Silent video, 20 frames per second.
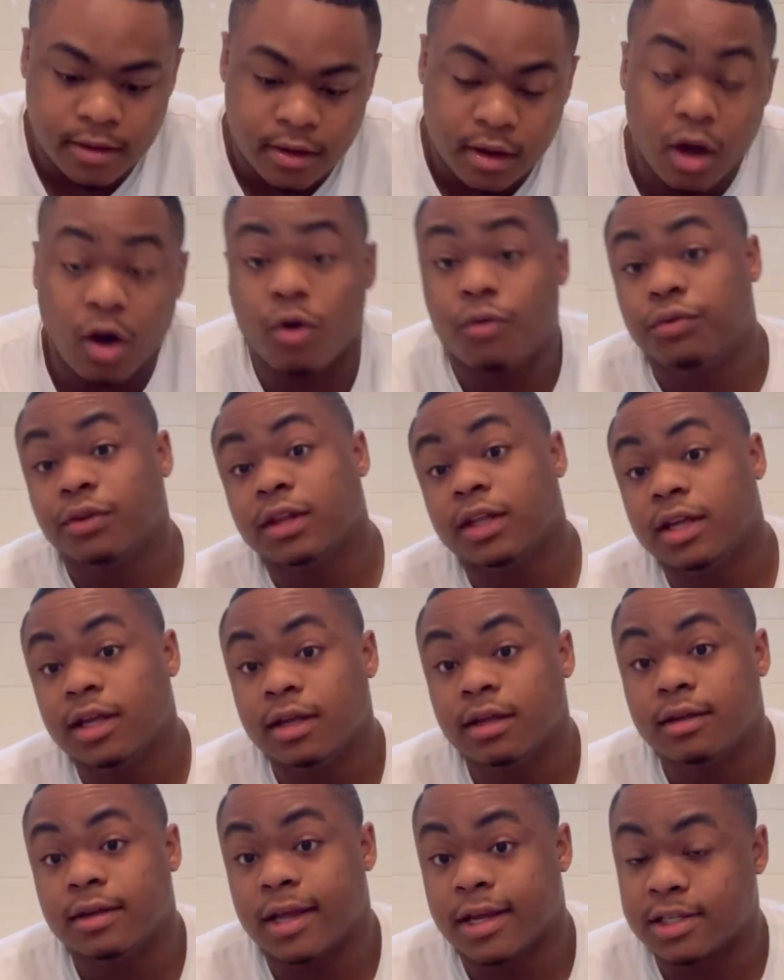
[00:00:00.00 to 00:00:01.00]

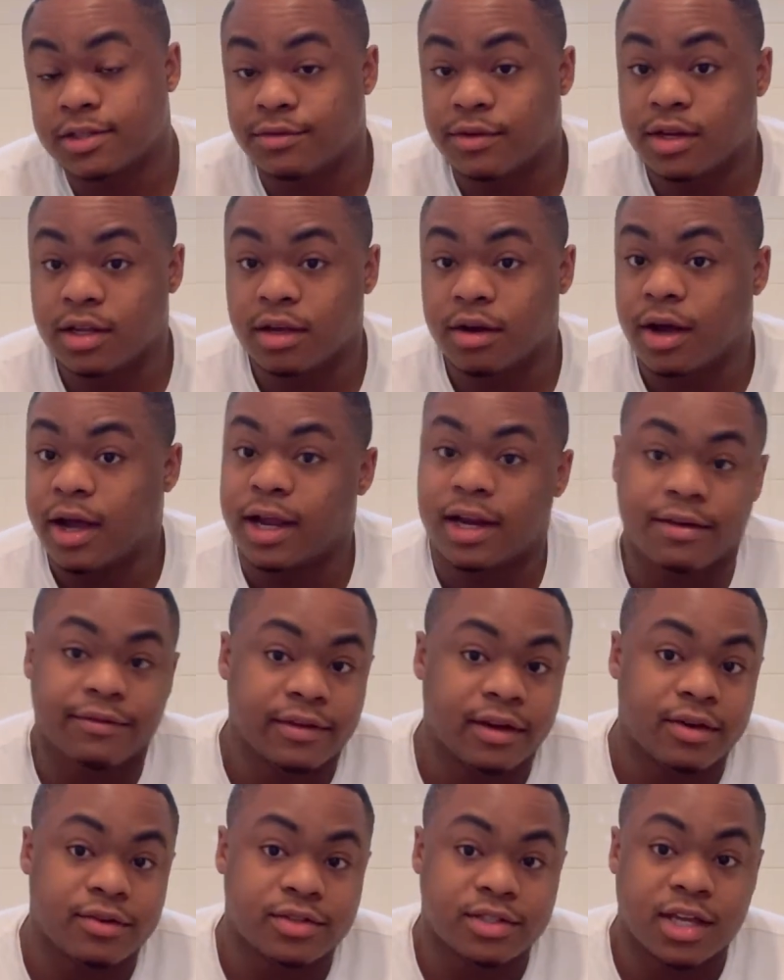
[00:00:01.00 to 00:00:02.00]
Hopefully next video, I ain't even
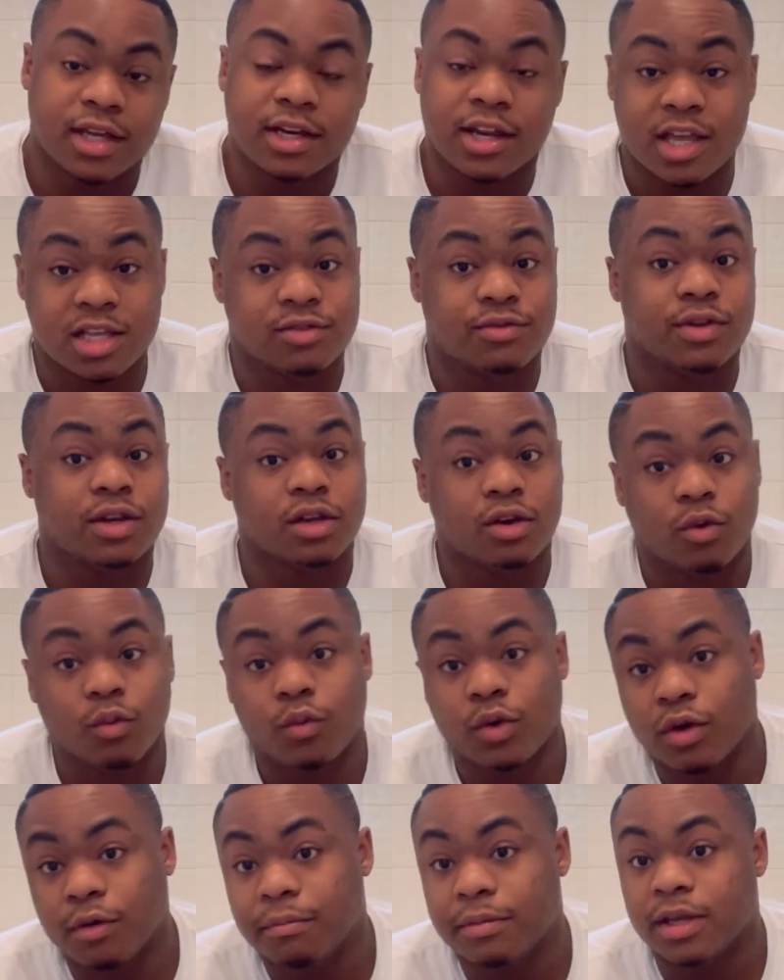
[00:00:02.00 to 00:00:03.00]
gonna say next video
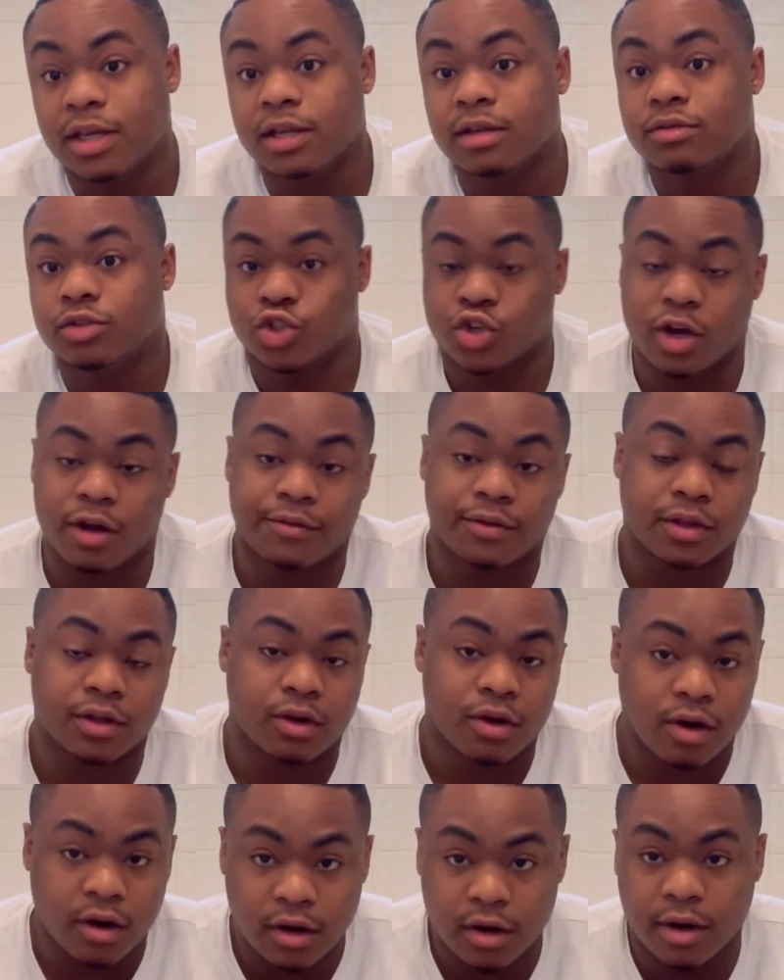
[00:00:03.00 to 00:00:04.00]
will be driving a
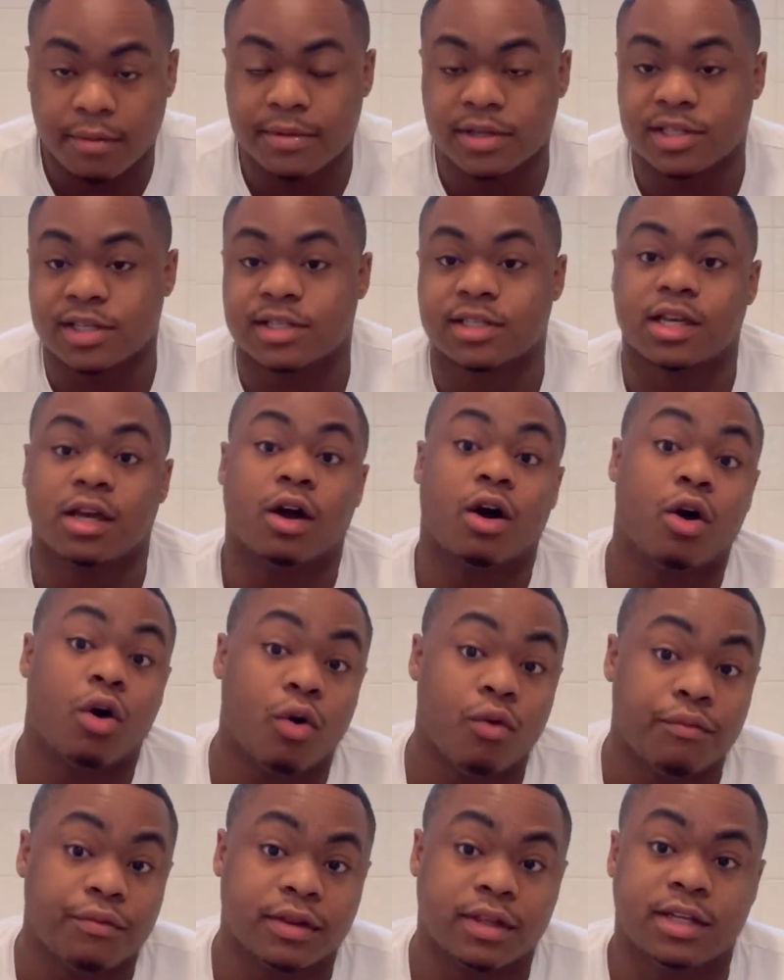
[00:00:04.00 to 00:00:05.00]
car. I'm gonna just say
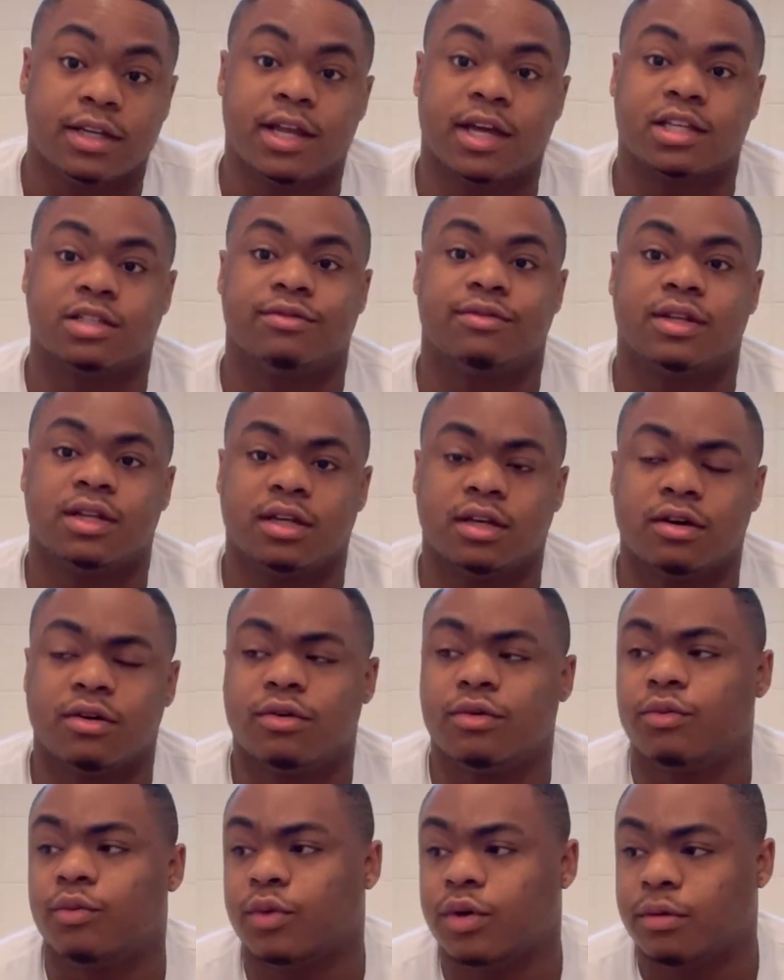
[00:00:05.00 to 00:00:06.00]
hopefully next
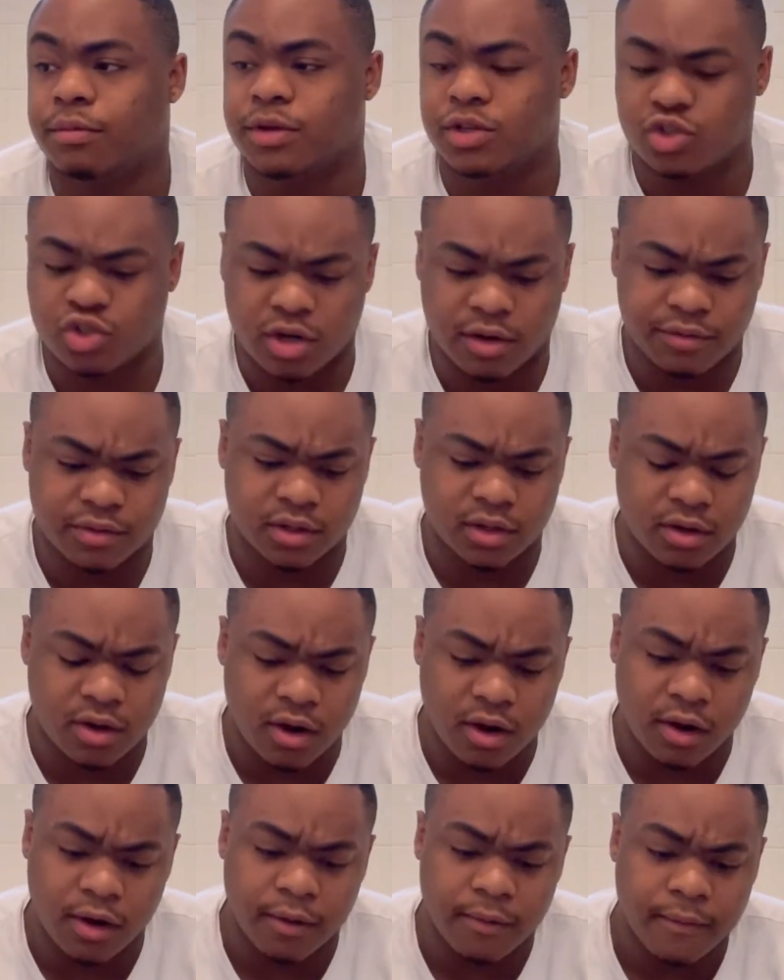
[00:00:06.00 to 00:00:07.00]
video will be driving a car.